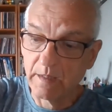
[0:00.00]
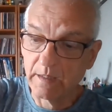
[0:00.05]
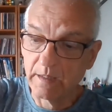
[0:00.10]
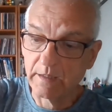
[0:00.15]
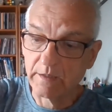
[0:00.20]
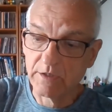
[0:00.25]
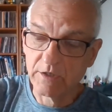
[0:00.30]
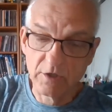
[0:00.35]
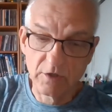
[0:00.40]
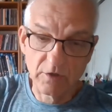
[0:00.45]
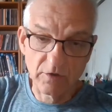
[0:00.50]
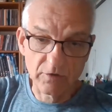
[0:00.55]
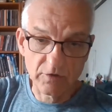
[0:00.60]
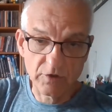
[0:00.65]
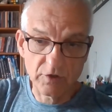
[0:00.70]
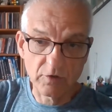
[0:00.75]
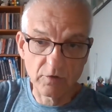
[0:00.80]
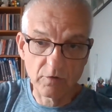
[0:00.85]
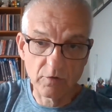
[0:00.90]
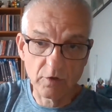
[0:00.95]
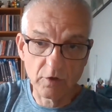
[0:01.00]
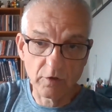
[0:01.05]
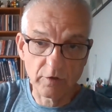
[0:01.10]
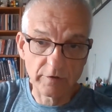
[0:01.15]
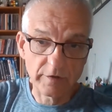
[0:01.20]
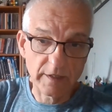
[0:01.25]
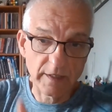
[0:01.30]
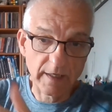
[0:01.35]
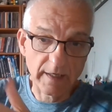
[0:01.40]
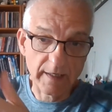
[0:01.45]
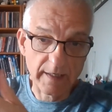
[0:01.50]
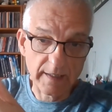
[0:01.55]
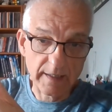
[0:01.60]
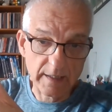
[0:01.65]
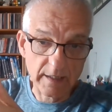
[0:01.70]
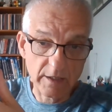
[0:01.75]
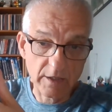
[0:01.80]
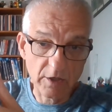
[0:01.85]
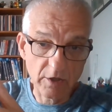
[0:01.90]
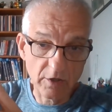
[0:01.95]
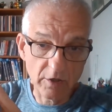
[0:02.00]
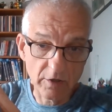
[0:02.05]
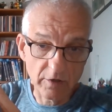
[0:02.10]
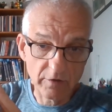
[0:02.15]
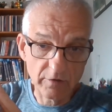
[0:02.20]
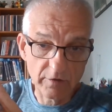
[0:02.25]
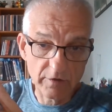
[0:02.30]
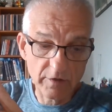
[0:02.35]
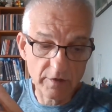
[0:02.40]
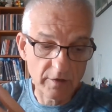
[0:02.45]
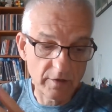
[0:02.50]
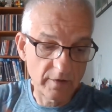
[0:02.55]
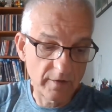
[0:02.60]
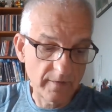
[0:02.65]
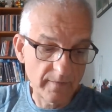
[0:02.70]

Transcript: It's also got a cot,